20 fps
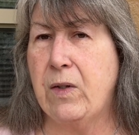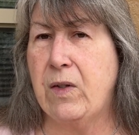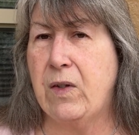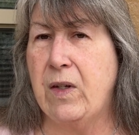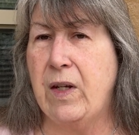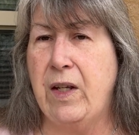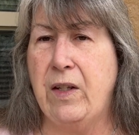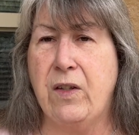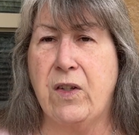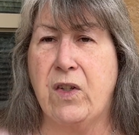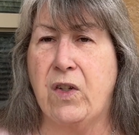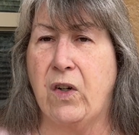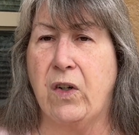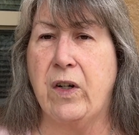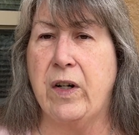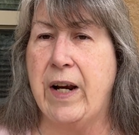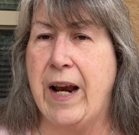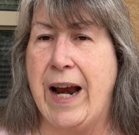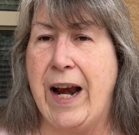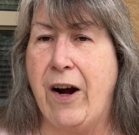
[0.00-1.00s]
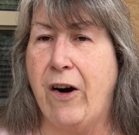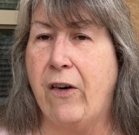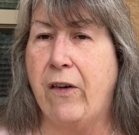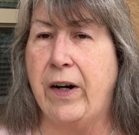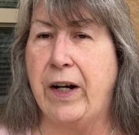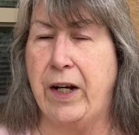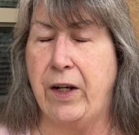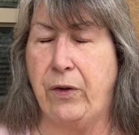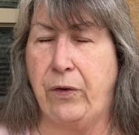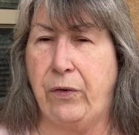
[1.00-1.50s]
in certain
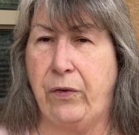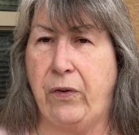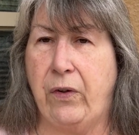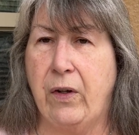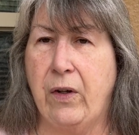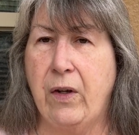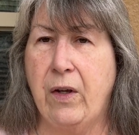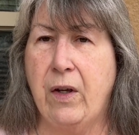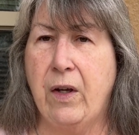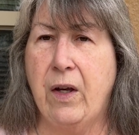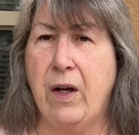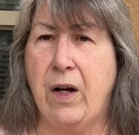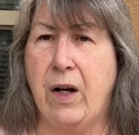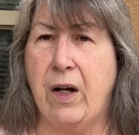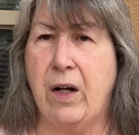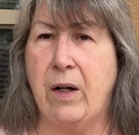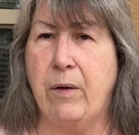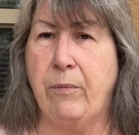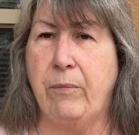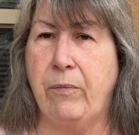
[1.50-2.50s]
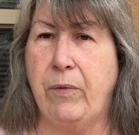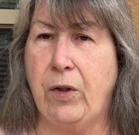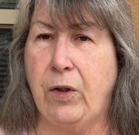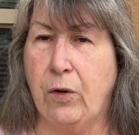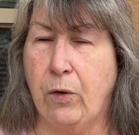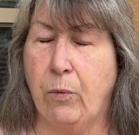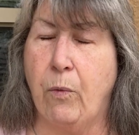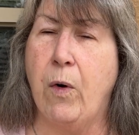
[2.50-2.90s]
areas. You'll